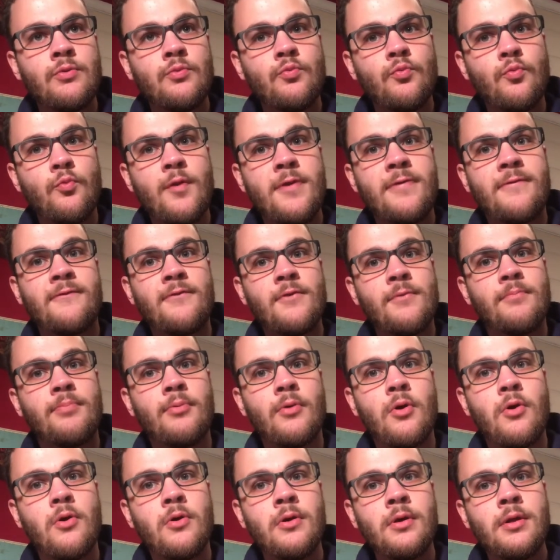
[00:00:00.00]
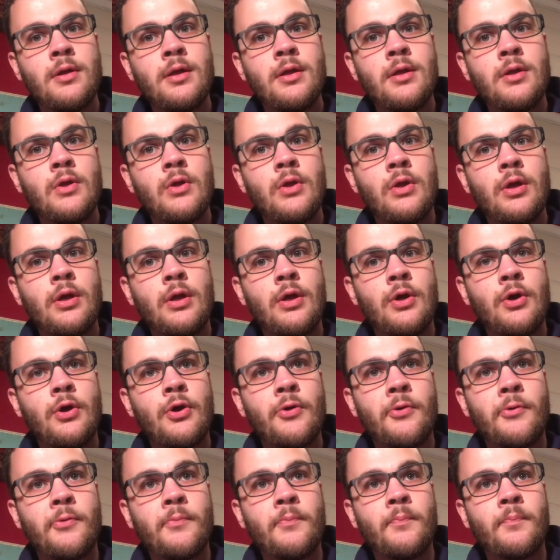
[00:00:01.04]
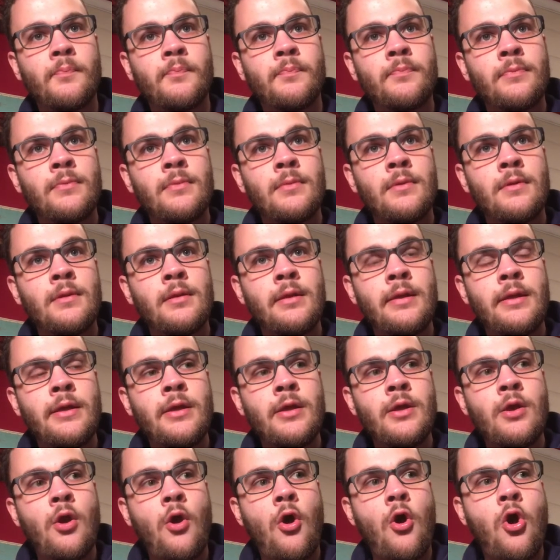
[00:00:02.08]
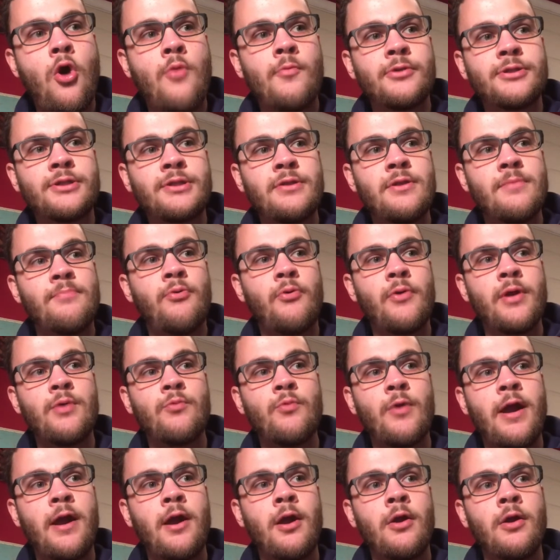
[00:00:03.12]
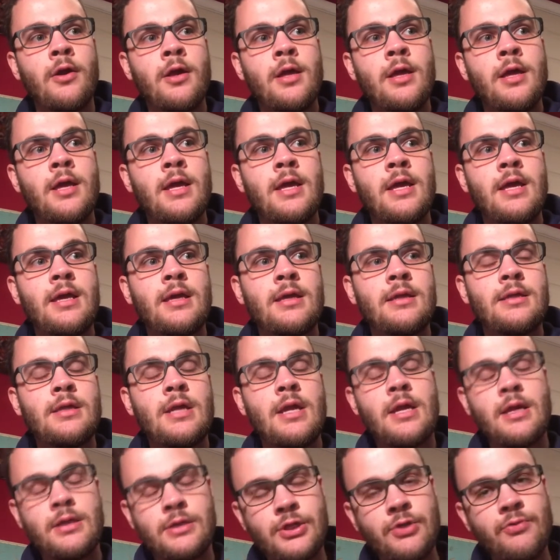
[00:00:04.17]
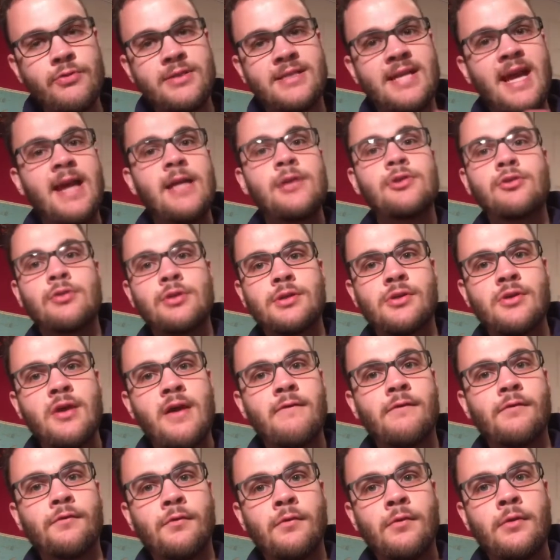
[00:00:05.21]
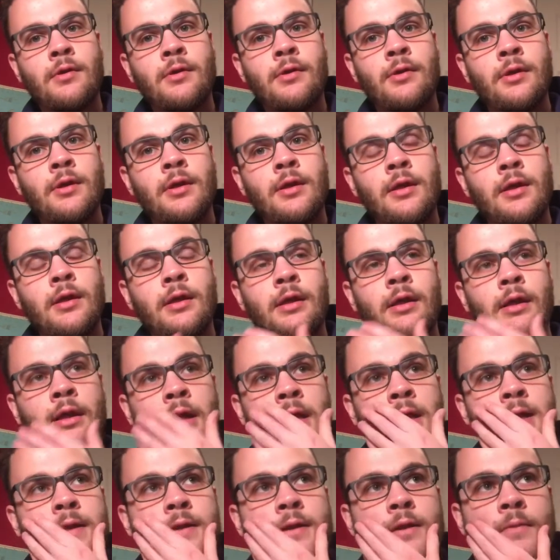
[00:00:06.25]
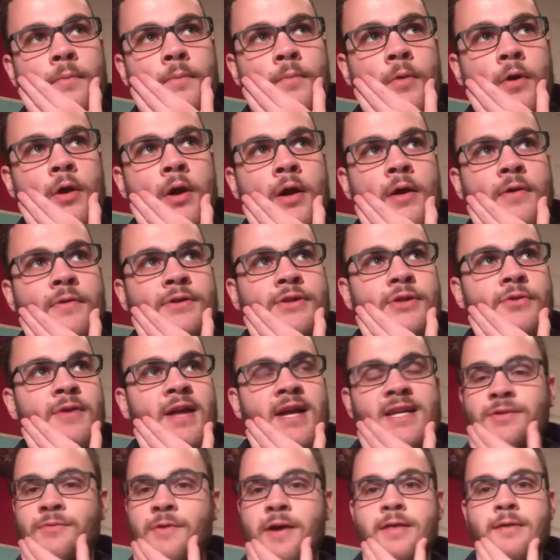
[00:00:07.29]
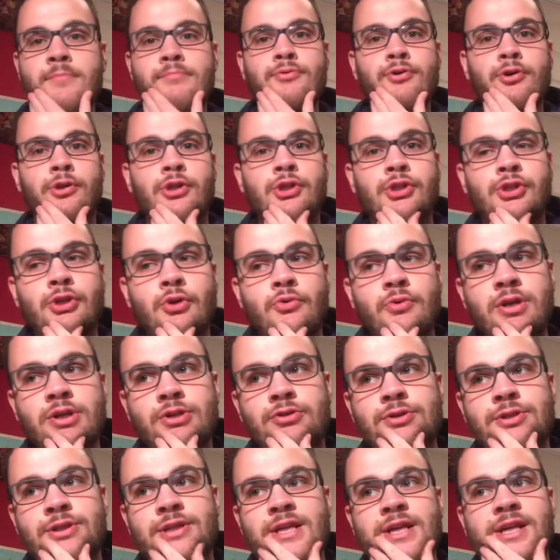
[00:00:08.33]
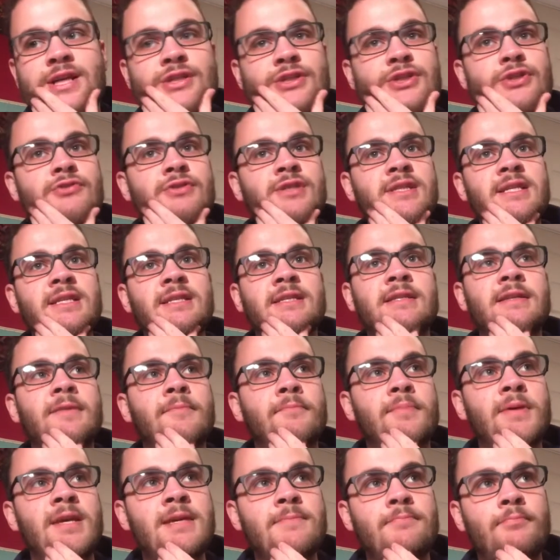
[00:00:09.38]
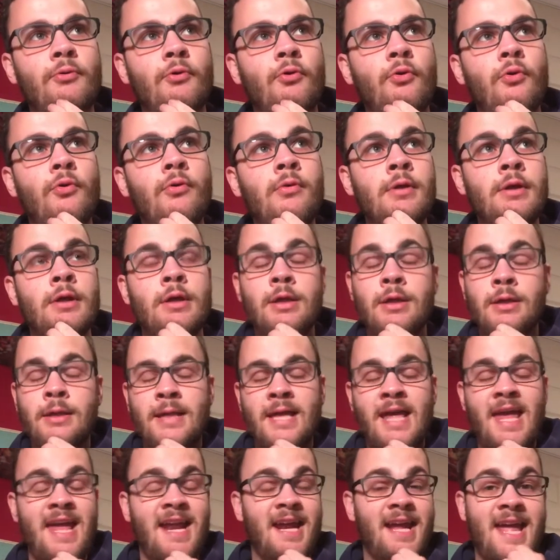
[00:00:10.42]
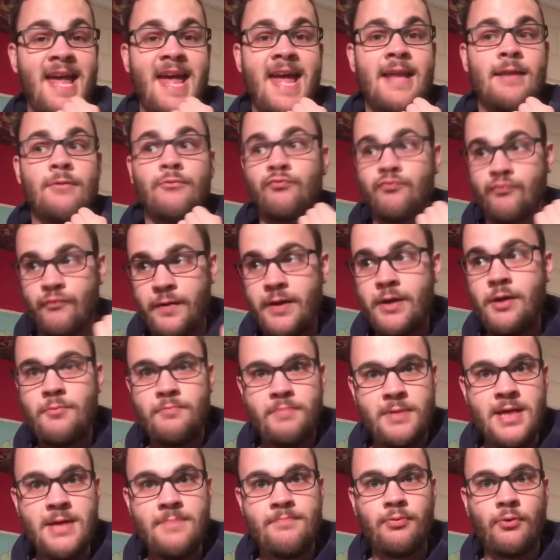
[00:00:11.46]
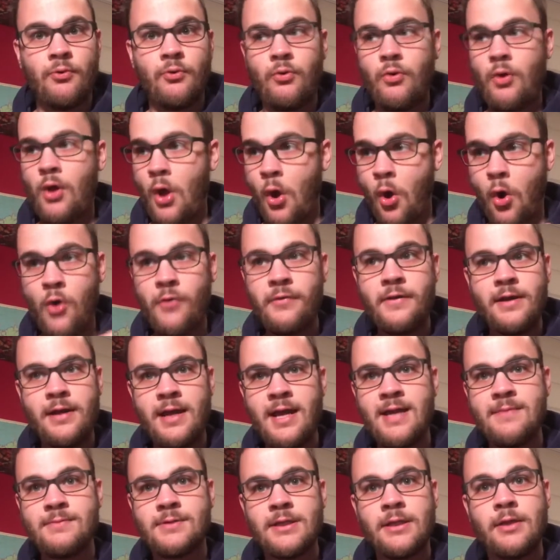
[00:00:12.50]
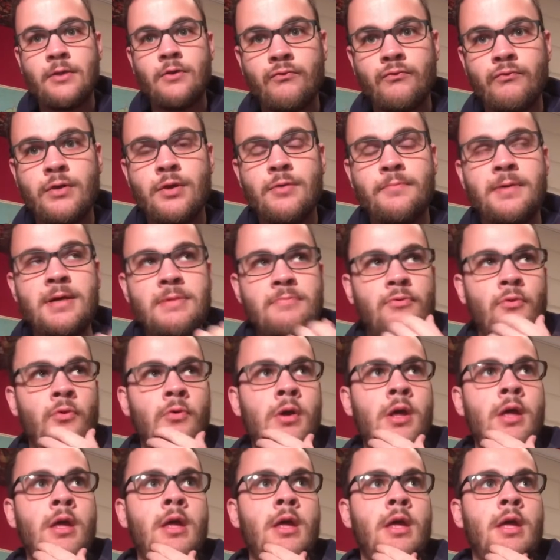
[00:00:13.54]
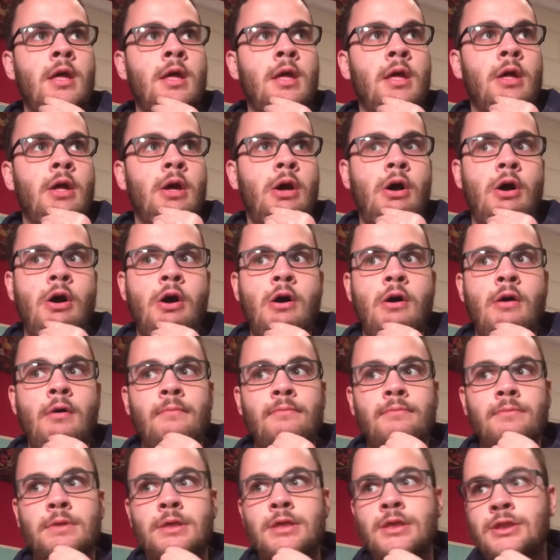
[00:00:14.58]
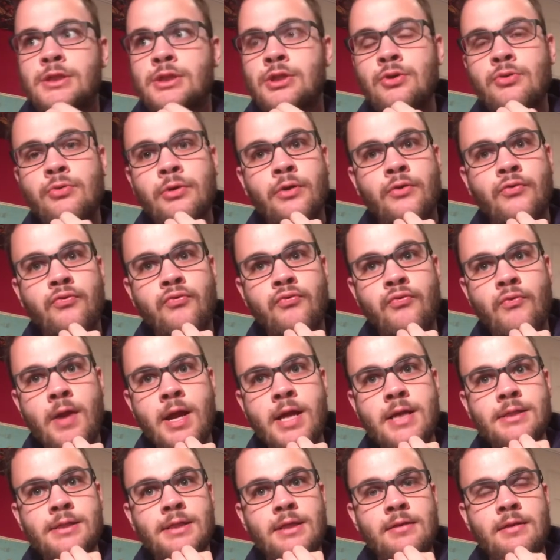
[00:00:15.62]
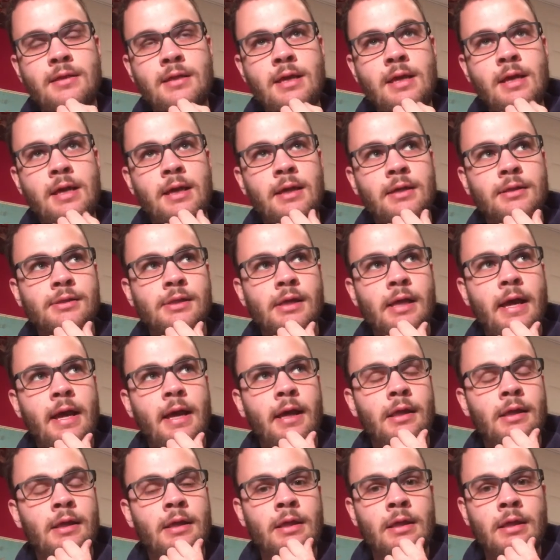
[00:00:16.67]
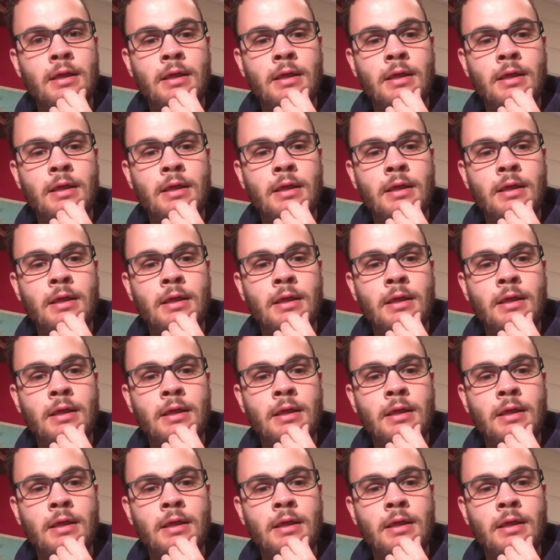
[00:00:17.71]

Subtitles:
with football, almost to the point where, to a dangerous level. And so that's why the book is so interesting, because you see some people, again, real people, all the names in real people, just doing crazy things, like